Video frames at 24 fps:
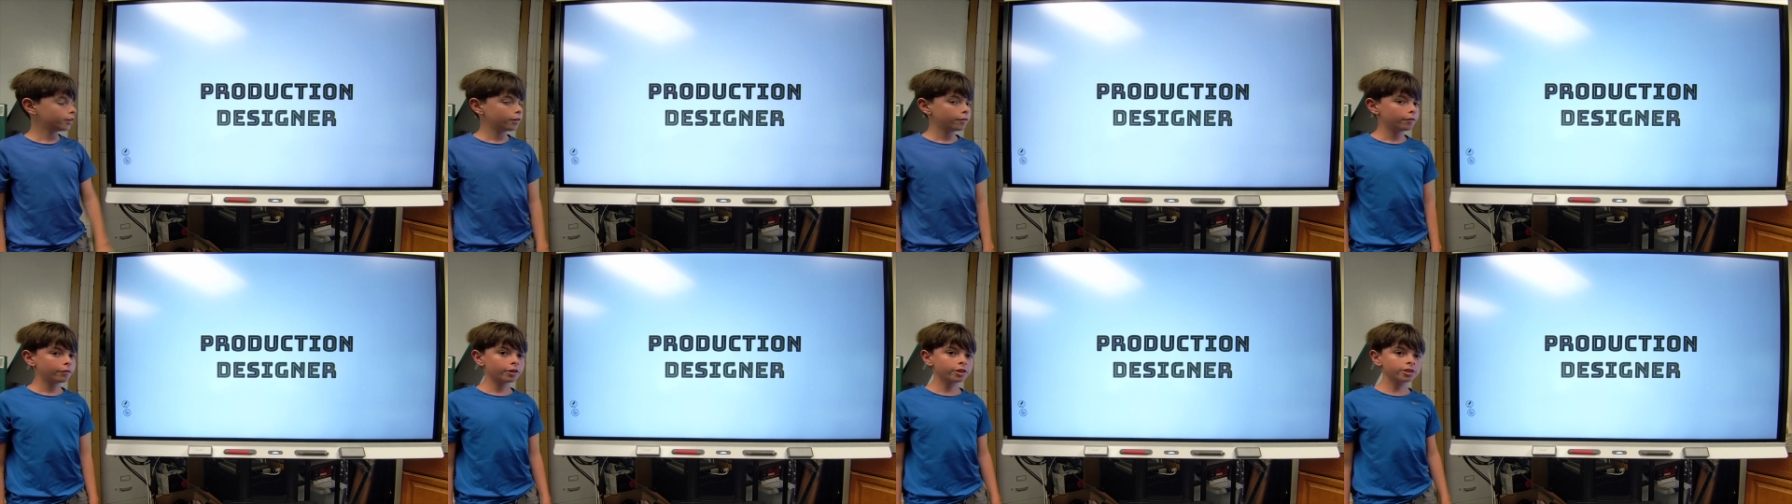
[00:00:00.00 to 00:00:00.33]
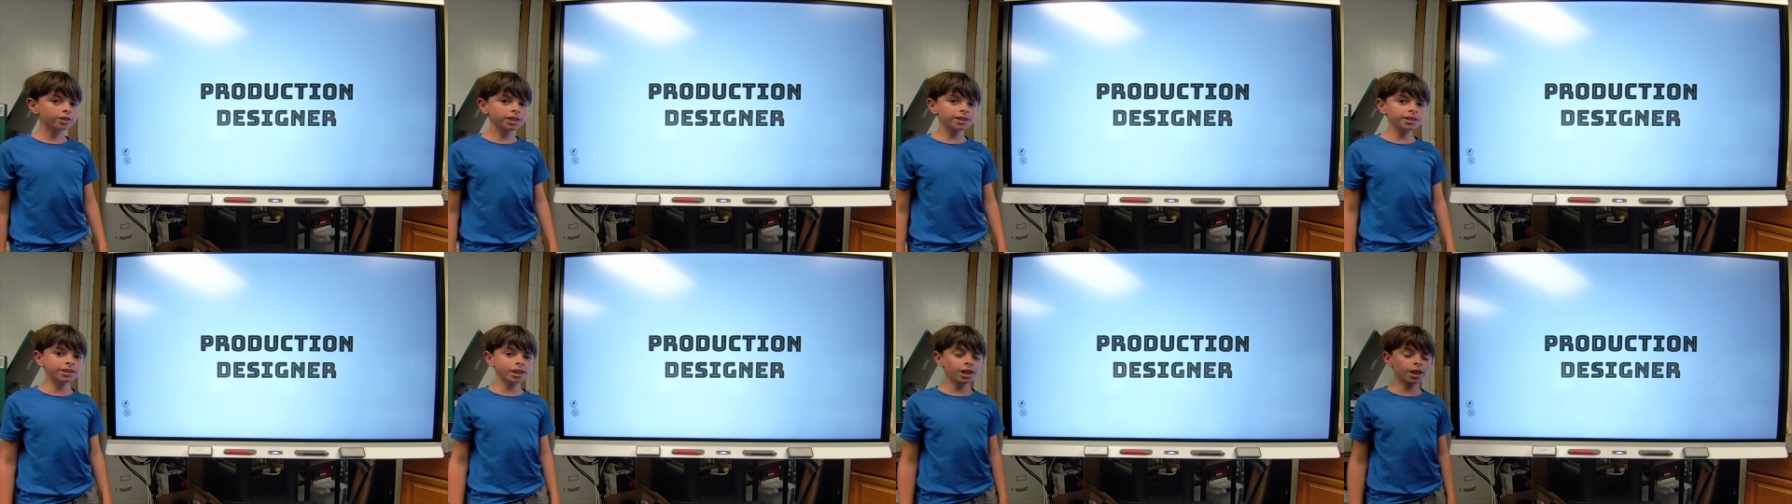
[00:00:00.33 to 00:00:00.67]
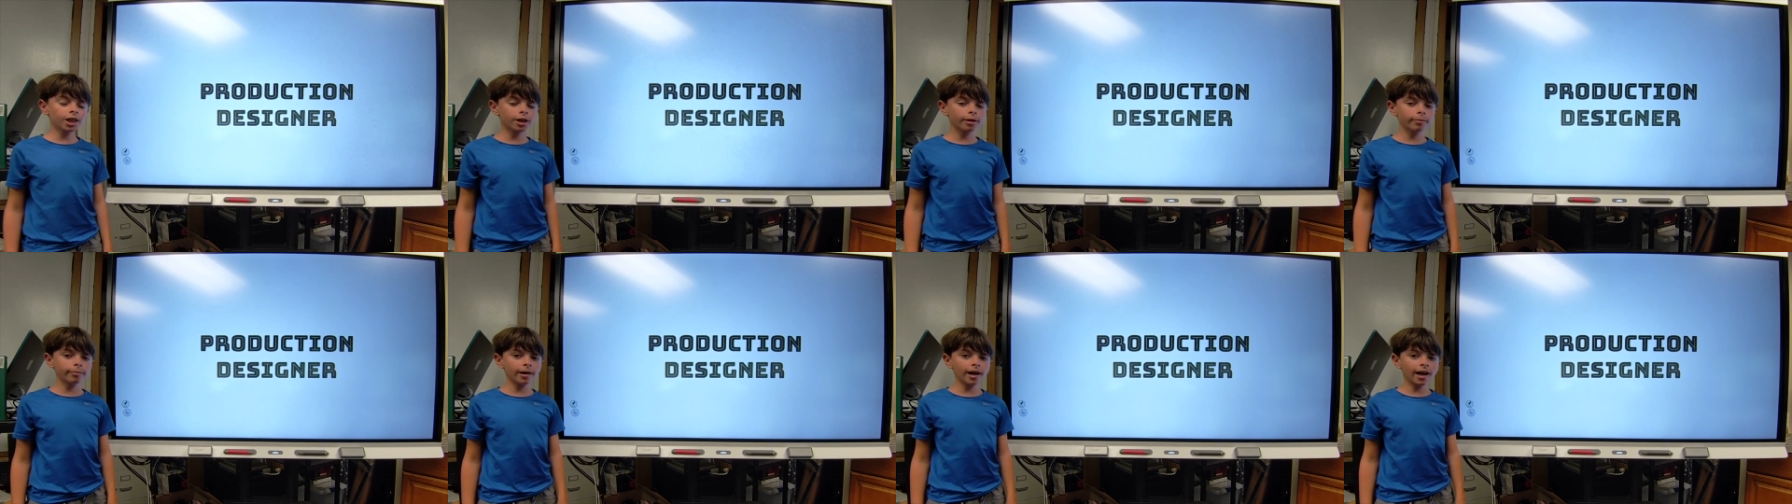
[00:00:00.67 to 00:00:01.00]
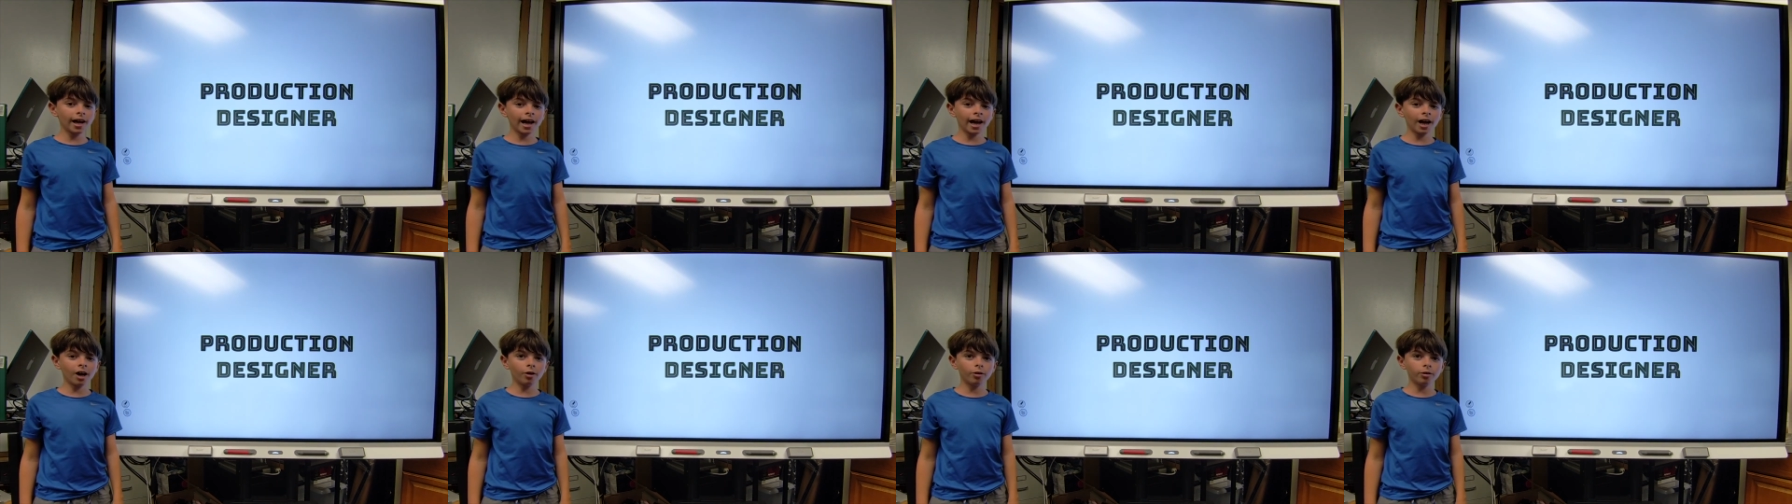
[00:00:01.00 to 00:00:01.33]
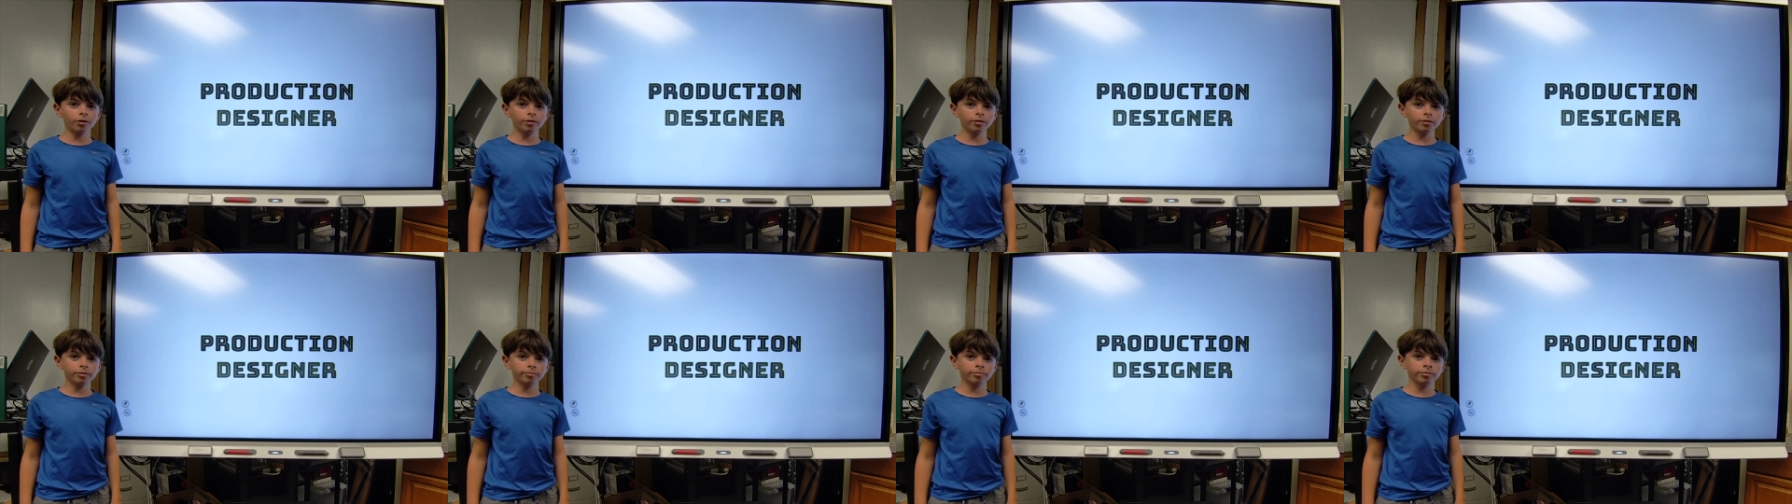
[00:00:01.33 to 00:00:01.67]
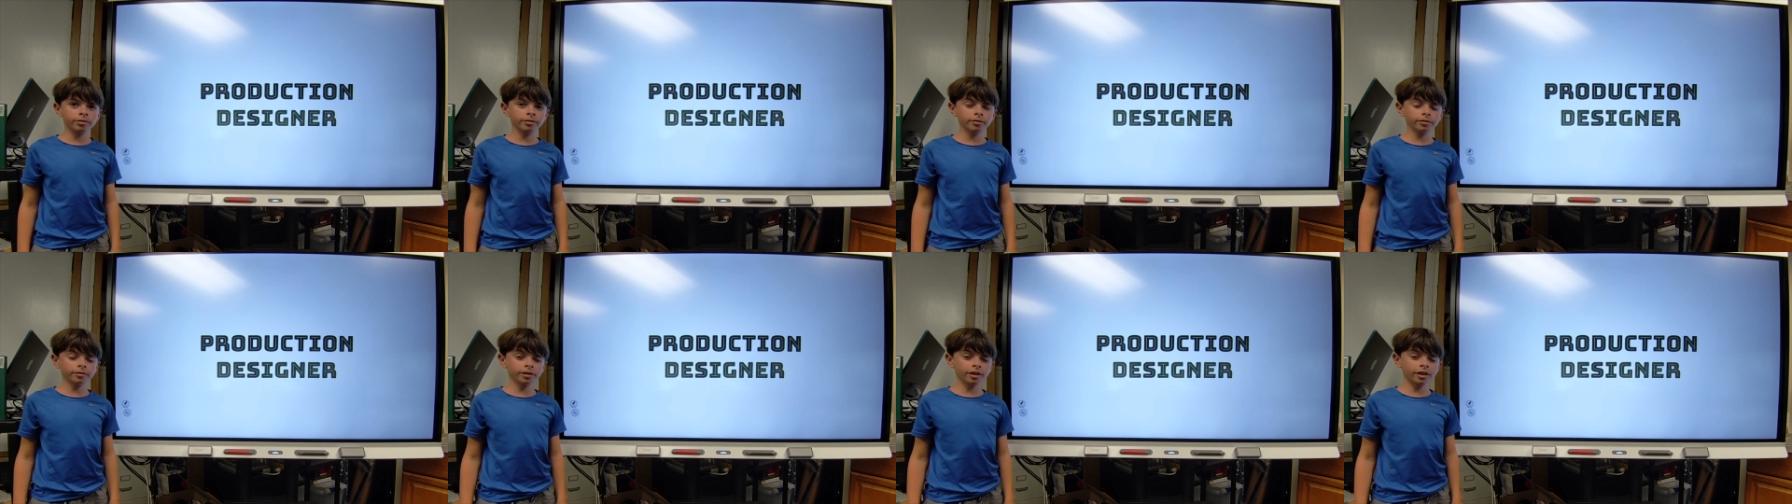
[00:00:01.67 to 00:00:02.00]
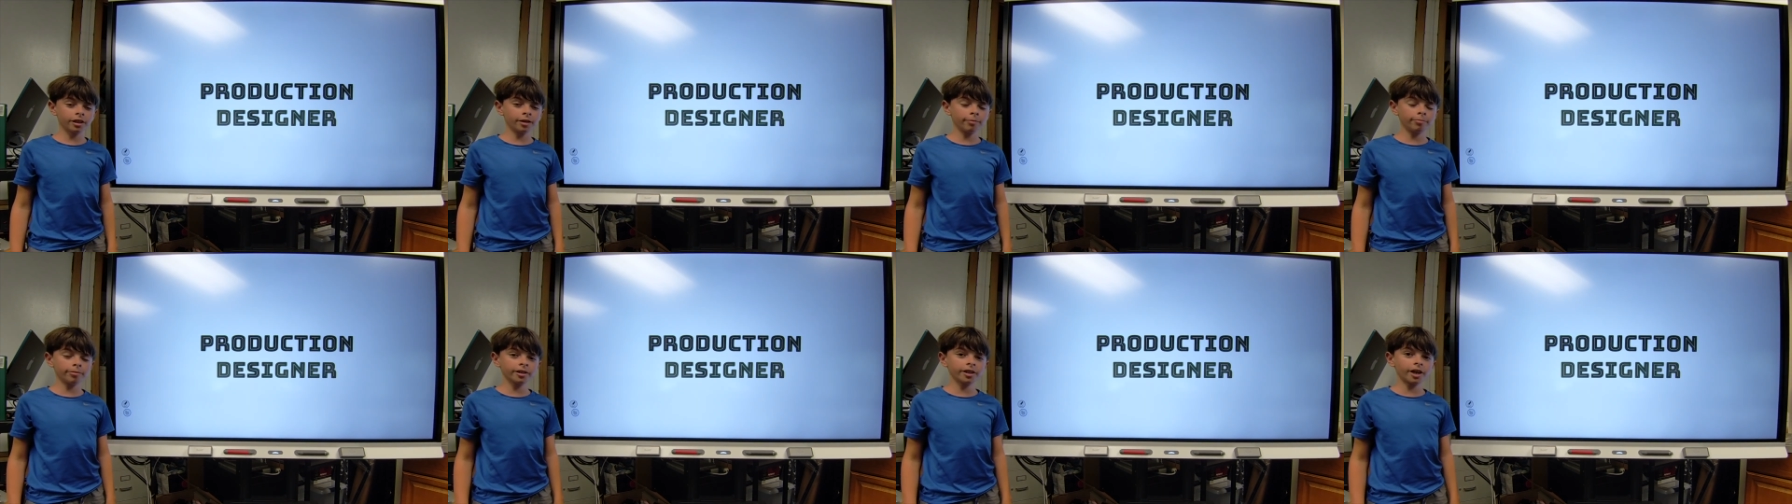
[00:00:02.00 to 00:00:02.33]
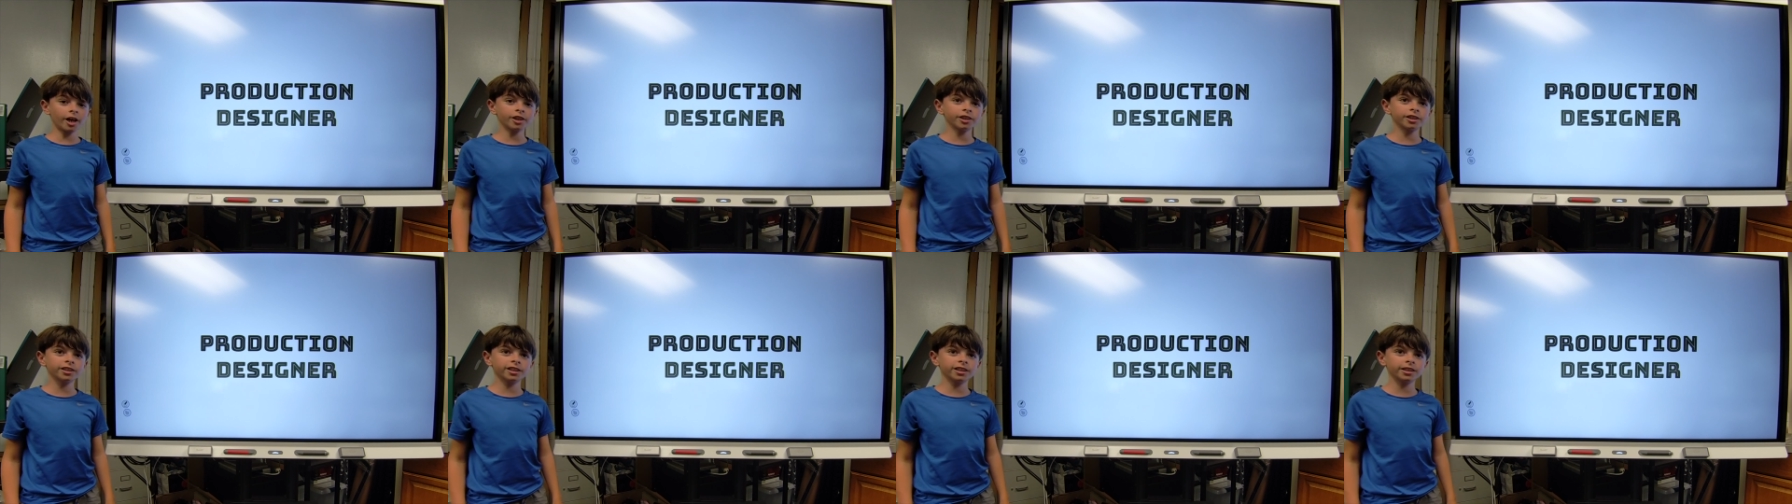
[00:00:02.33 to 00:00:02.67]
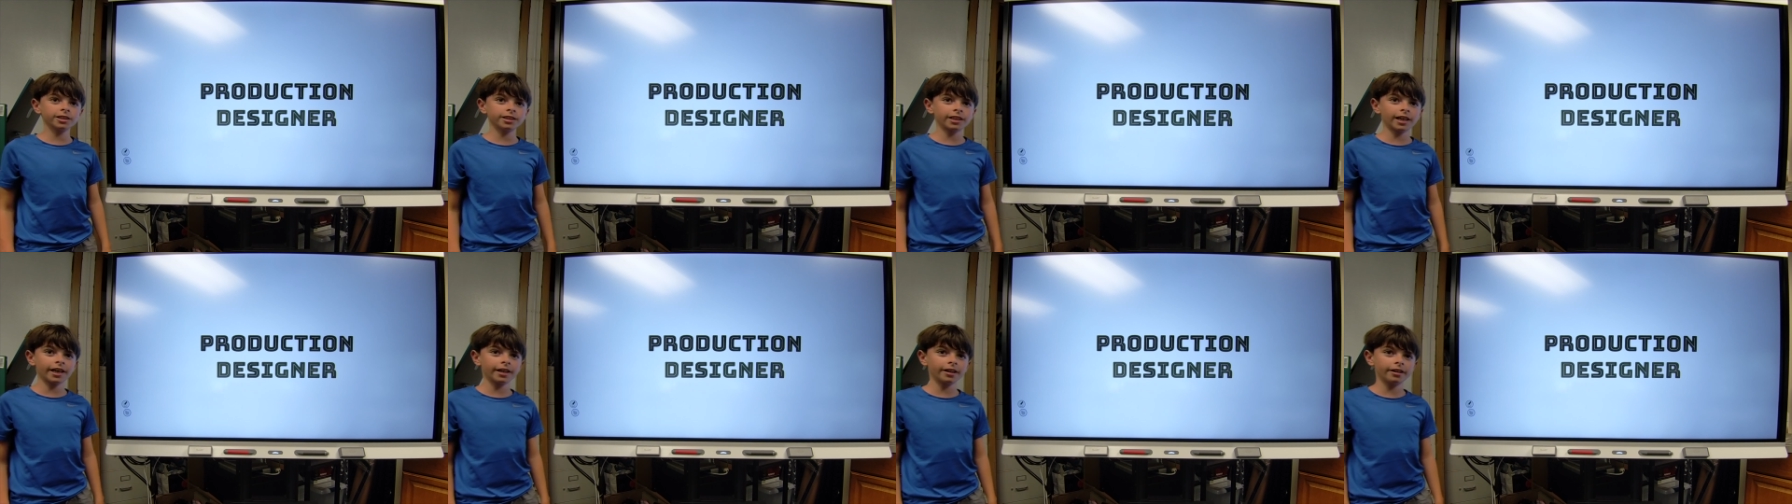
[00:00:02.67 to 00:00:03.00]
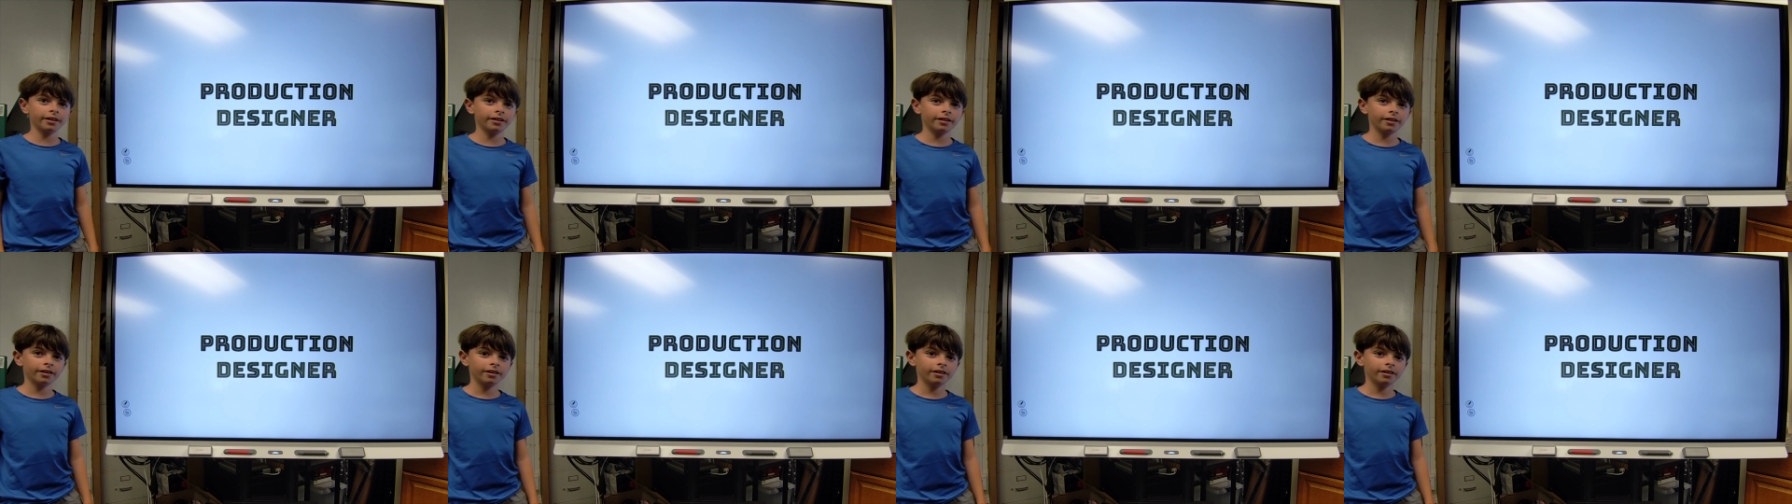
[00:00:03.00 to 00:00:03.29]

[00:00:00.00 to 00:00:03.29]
First, let's talk about how pr- the production designer.